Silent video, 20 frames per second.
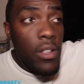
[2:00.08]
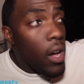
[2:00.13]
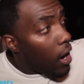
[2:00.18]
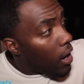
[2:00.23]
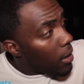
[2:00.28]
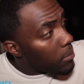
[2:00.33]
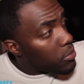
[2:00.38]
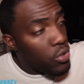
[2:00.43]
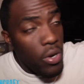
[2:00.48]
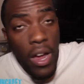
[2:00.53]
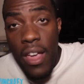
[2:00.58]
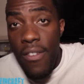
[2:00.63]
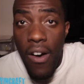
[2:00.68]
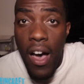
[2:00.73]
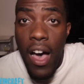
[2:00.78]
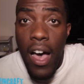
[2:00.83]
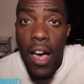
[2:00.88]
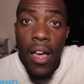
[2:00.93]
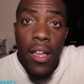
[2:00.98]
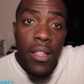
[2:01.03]
uh,
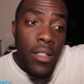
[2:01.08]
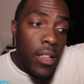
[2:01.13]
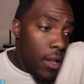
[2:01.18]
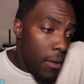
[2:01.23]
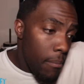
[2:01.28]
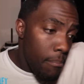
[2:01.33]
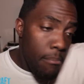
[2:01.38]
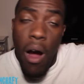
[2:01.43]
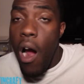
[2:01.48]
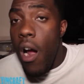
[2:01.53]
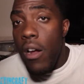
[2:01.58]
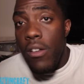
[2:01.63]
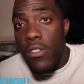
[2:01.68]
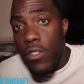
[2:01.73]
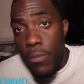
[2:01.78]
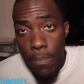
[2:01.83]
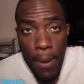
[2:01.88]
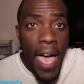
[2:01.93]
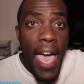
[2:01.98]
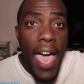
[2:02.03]
Trayvon
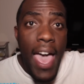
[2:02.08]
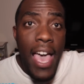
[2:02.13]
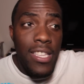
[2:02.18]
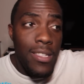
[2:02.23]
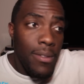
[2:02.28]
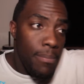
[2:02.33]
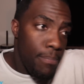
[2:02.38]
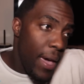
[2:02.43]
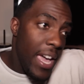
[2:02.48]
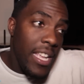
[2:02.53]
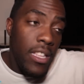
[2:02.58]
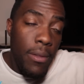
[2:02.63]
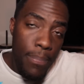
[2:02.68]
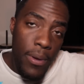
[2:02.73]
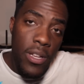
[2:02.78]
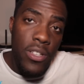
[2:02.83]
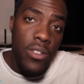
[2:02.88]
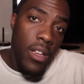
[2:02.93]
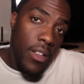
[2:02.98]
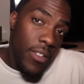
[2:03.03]
Martin's past and paint the
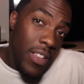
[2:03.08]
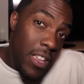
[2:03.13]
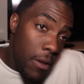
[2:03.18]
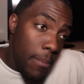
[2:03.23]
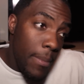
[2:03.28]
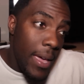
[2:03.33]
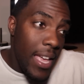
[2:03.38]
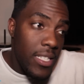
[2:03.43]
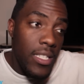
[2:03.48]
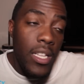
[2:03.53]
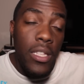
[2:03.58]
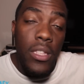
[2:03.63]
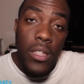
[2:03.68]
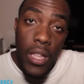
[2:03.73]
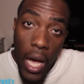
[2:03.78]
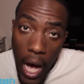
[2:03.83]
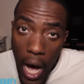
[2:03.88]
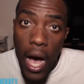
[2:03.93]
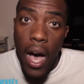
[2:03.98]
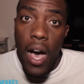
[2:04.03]
picture of him as a
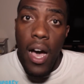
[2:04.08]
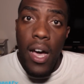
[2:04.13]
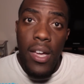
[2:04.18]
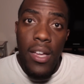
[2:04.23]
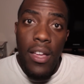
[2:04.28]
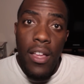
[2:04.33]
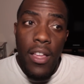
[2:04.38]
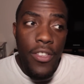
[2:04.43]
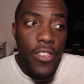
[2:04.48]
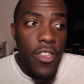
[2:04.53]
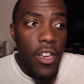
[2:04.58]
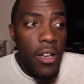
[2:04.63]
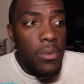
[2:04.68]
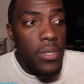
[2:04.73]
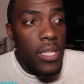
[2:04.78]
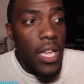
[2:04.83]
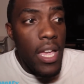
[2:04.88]
thug, you know what I'm